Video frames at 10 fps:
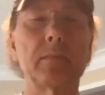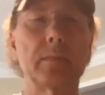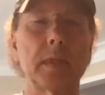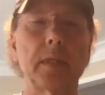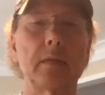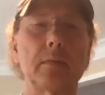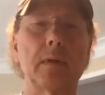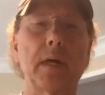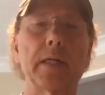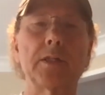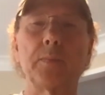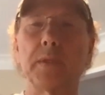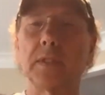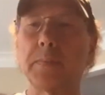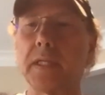that I should
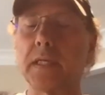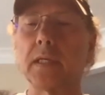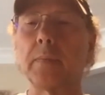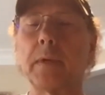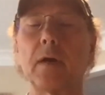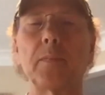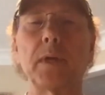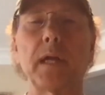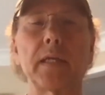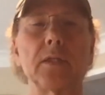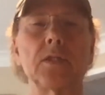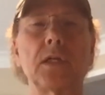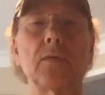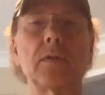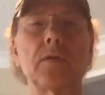be speaking about, but I can
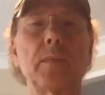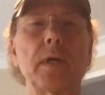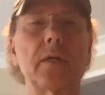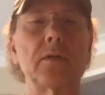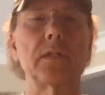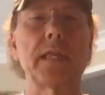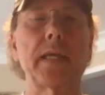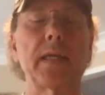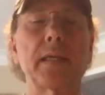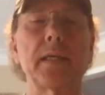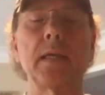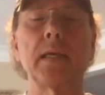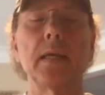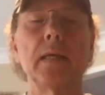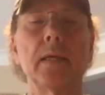share with you my understanding
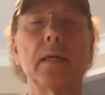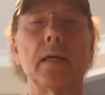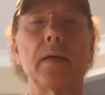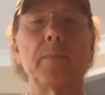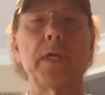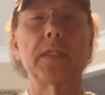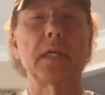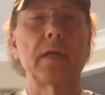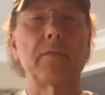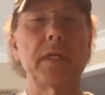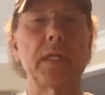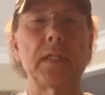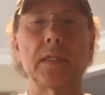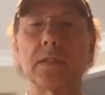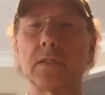based on reading
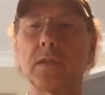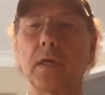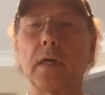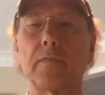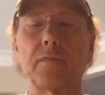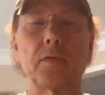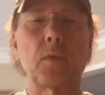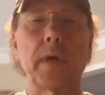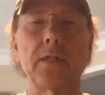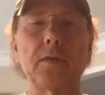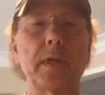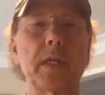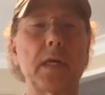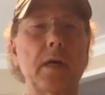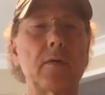this for way too
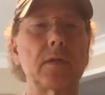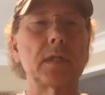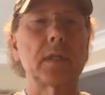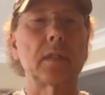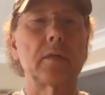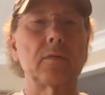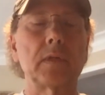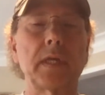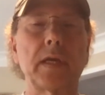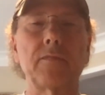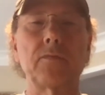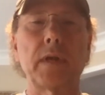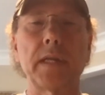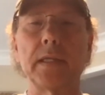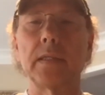many hours. I literally have
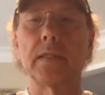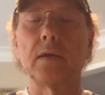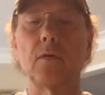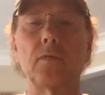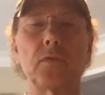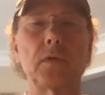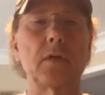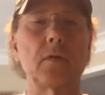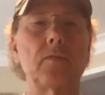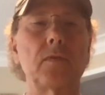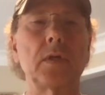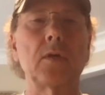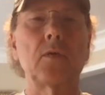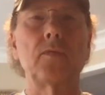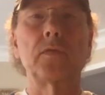read it over and over and
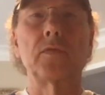over